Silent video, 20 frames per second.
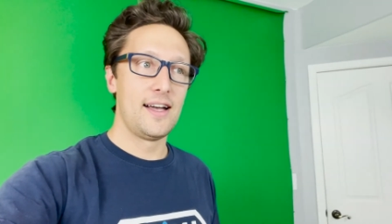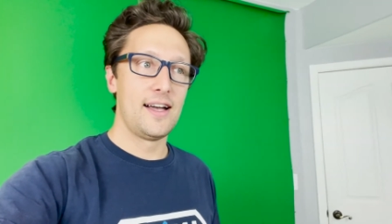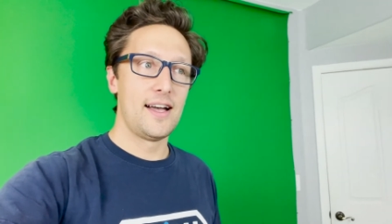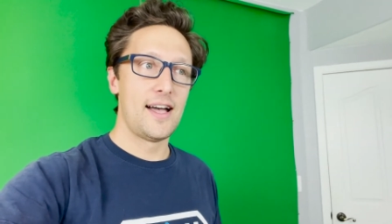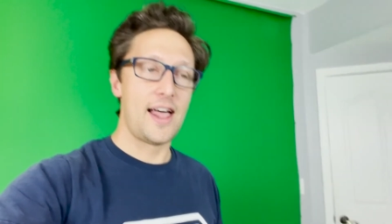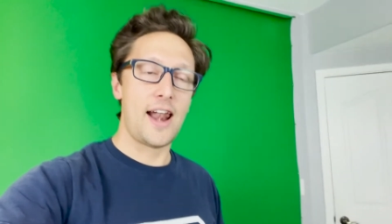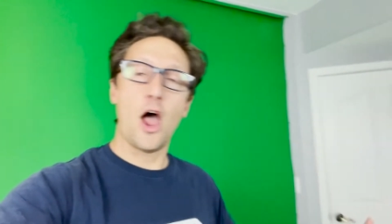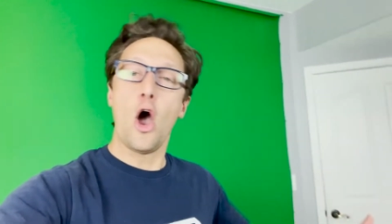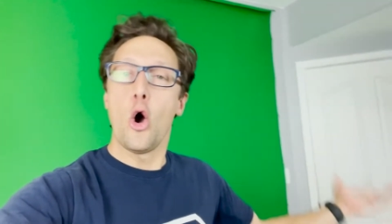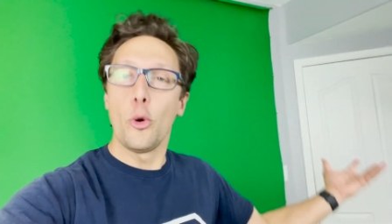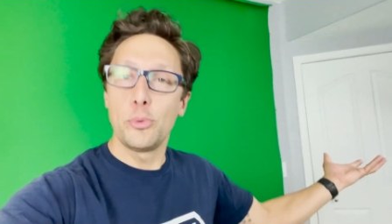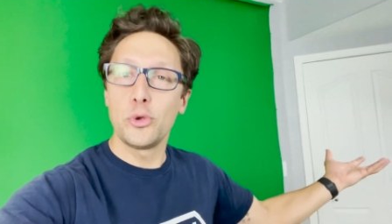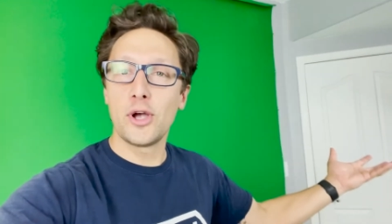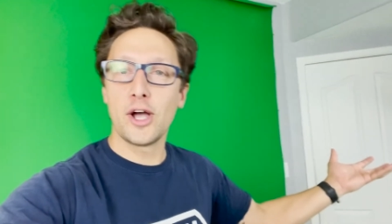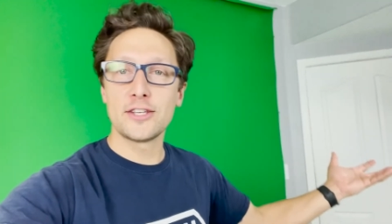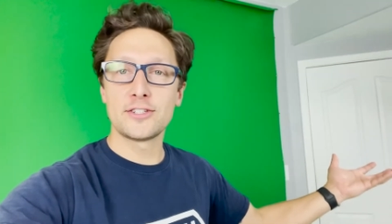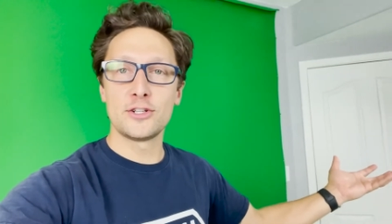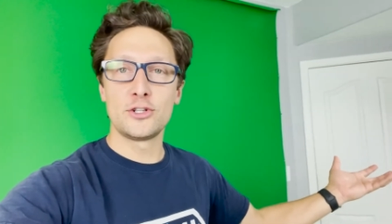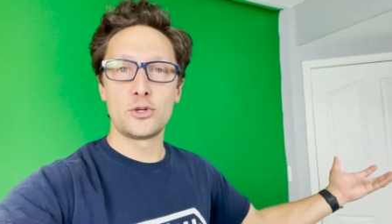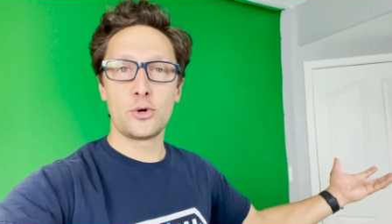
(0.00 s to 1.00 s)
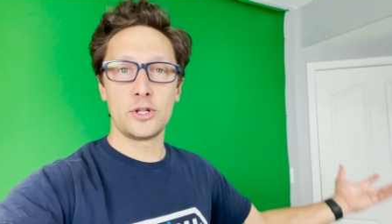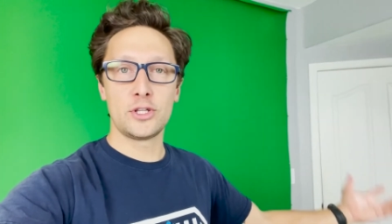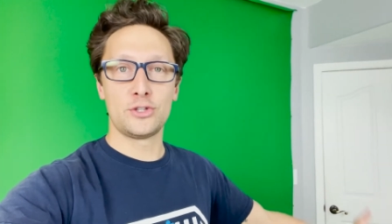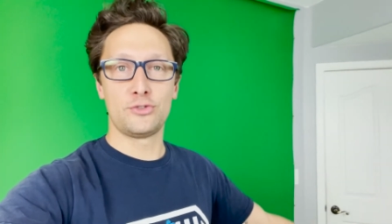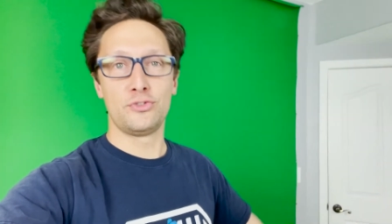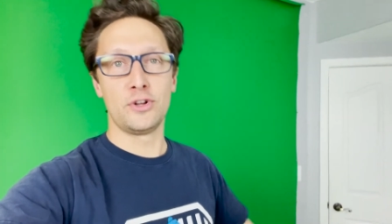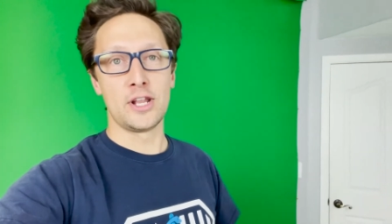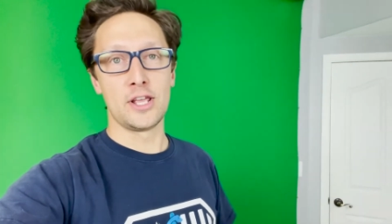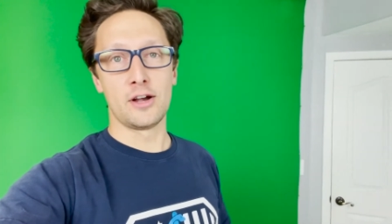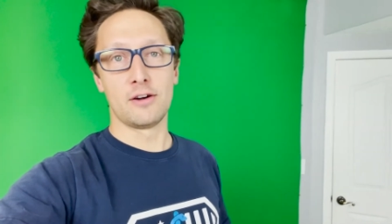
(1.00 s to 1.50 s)
And I hope you guys enjoyed this
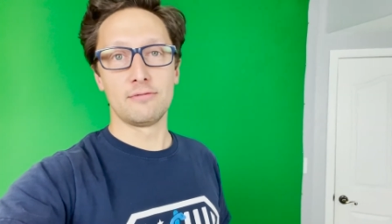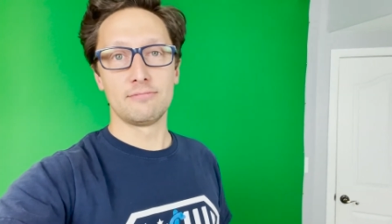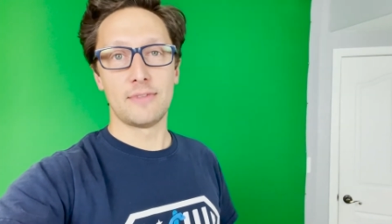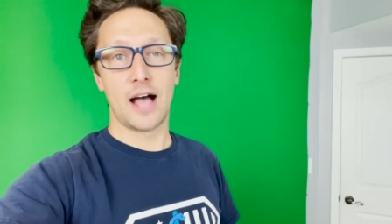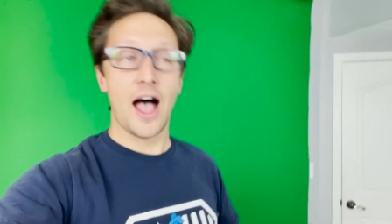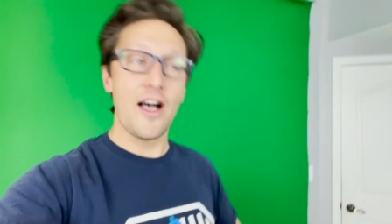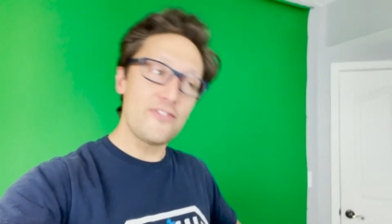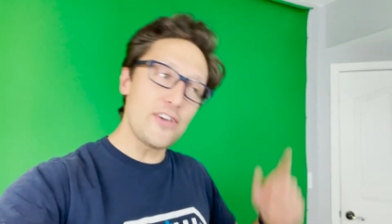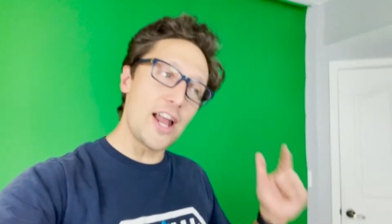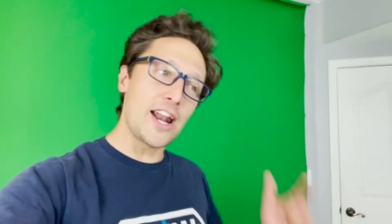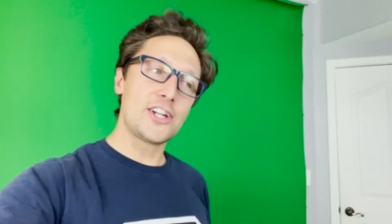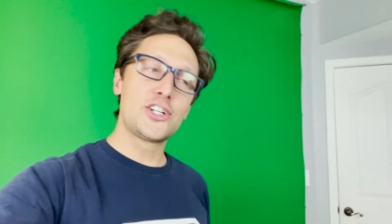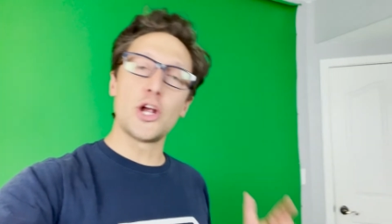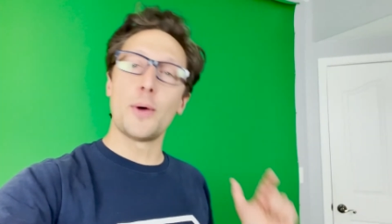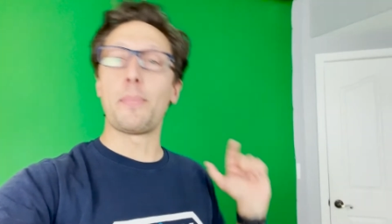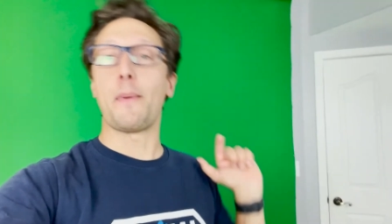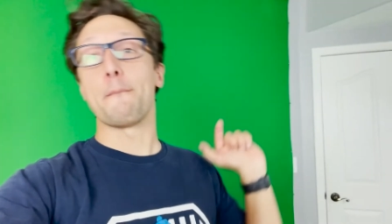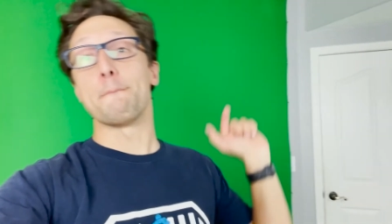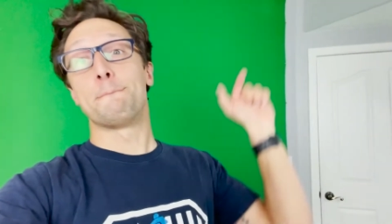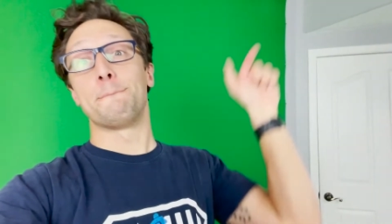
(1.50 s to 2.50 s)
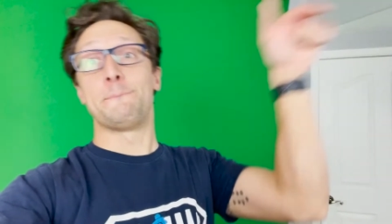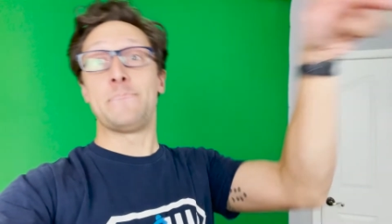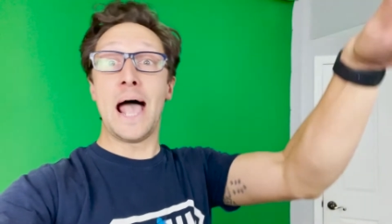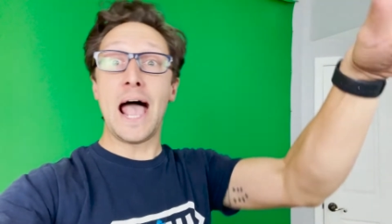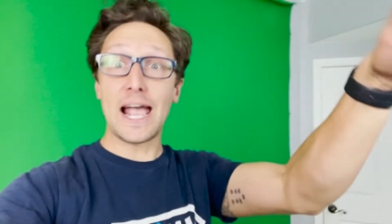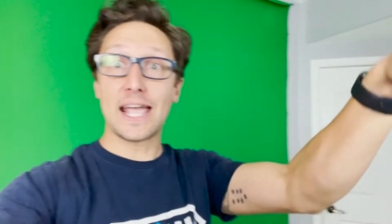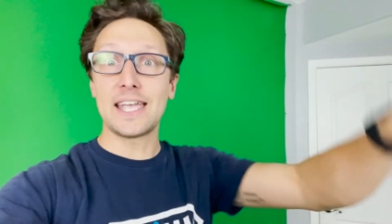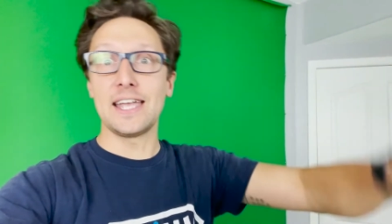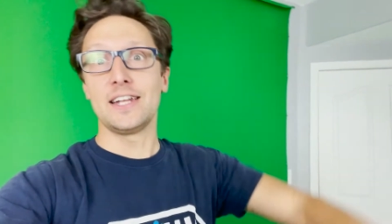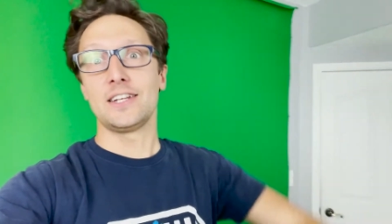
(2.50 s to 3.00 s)
video. I've got to jump
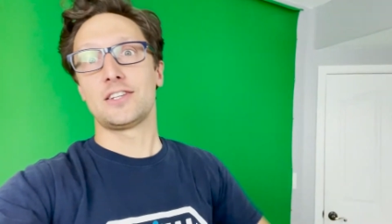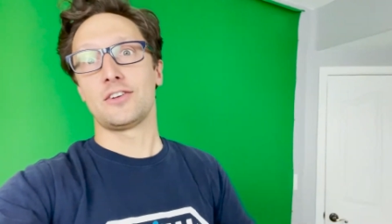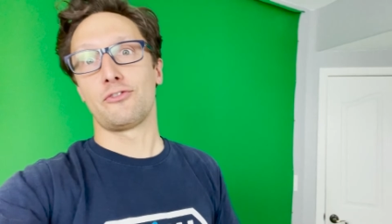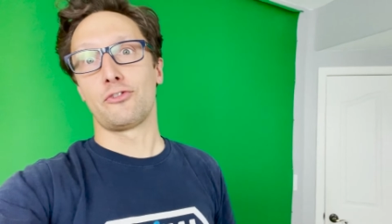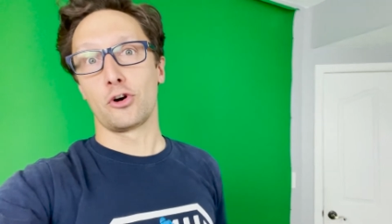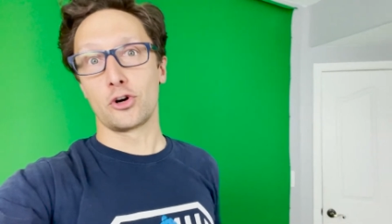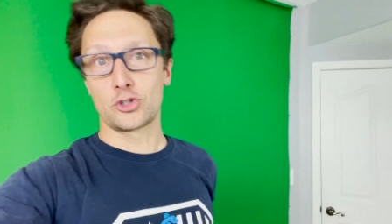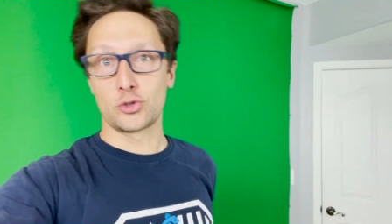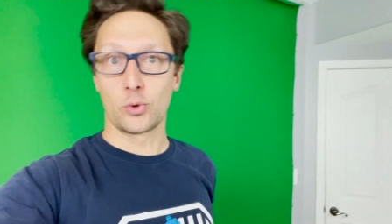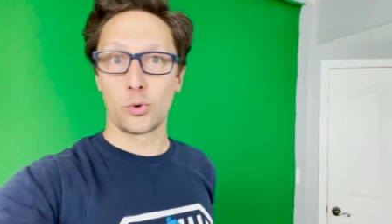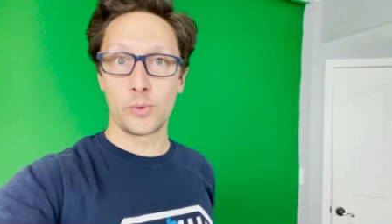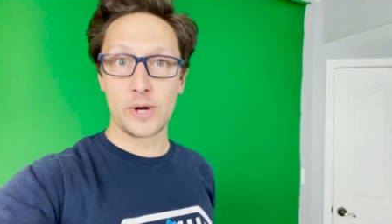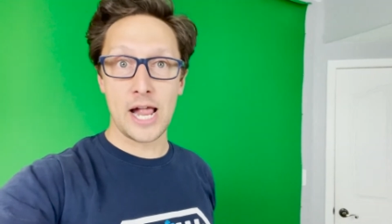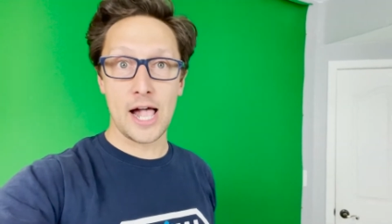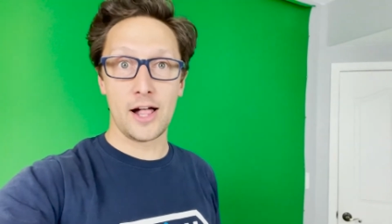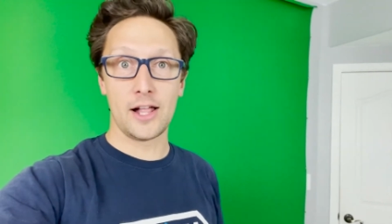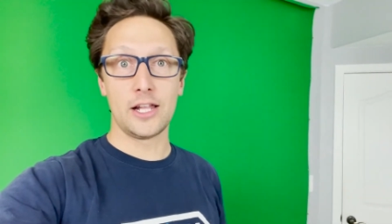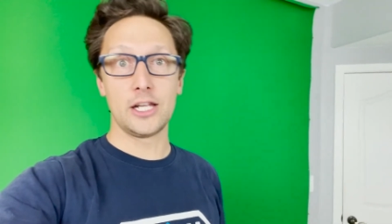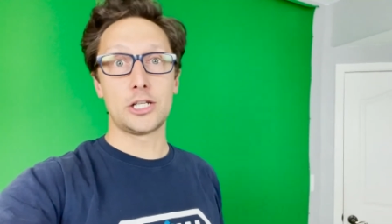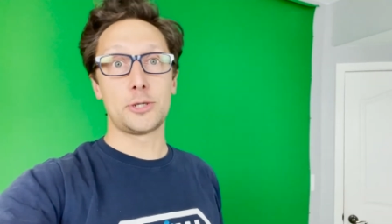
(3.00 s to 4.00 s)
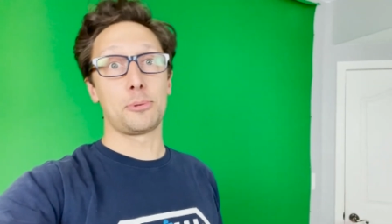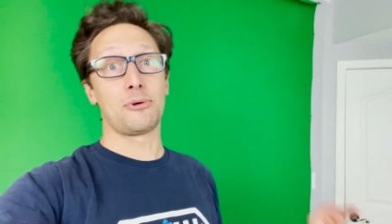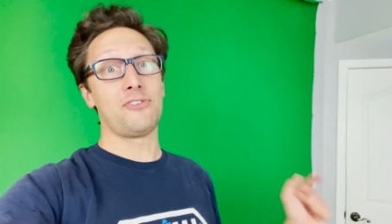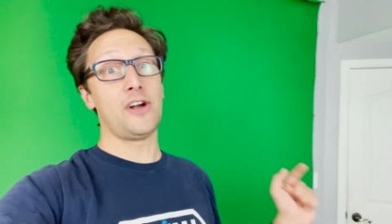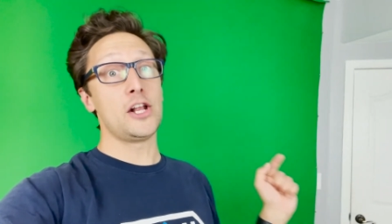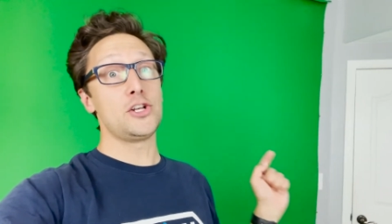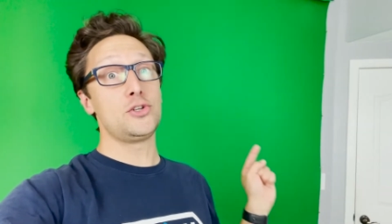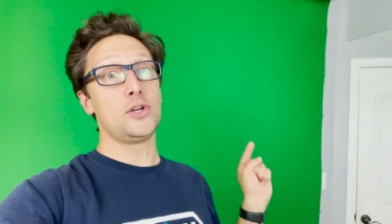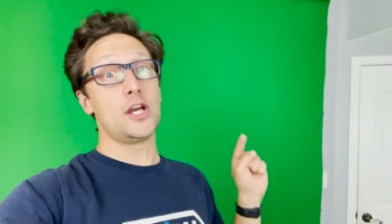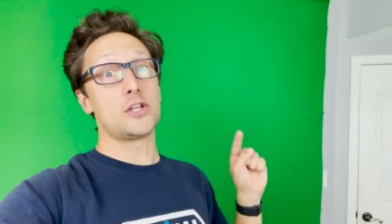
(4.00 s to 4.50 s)
back into virtual reality to
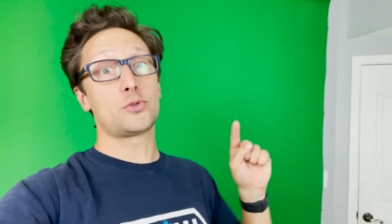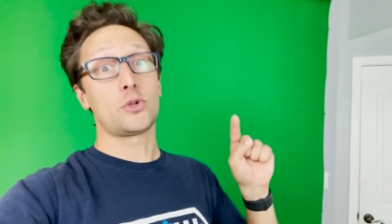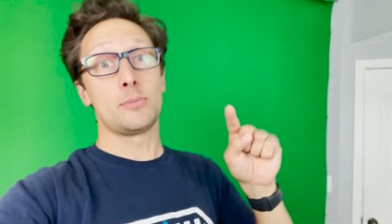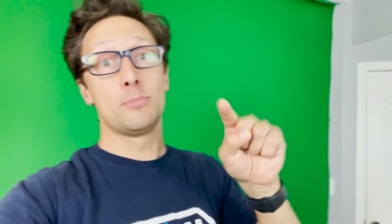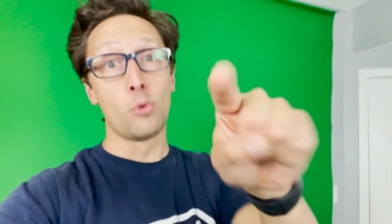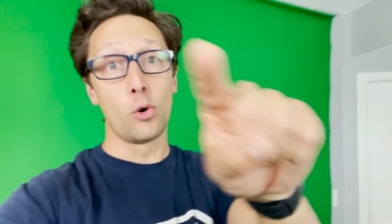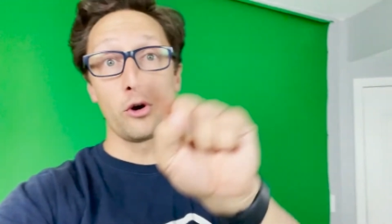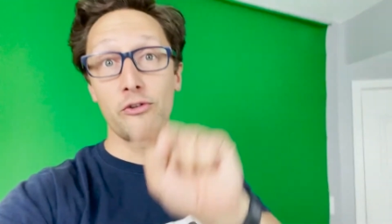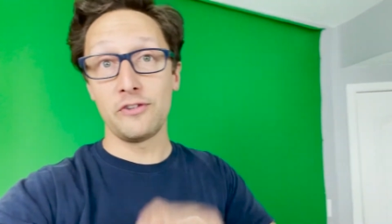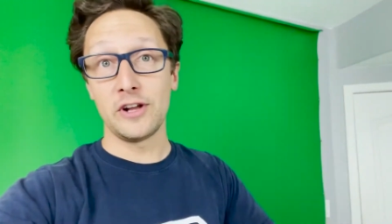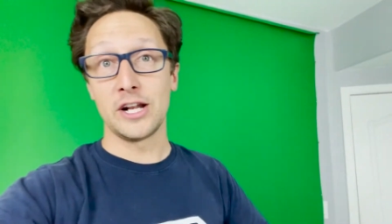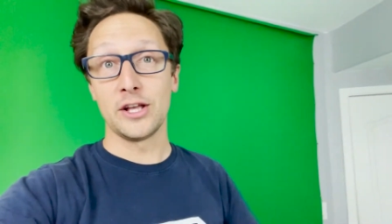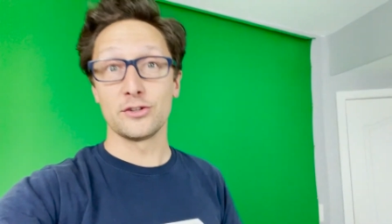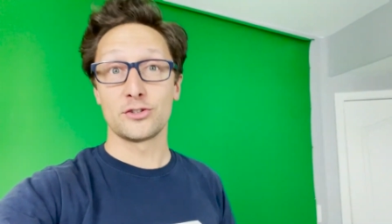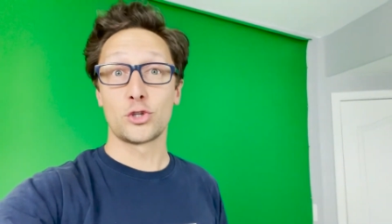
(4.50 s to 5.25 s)
provide you guys with more videos.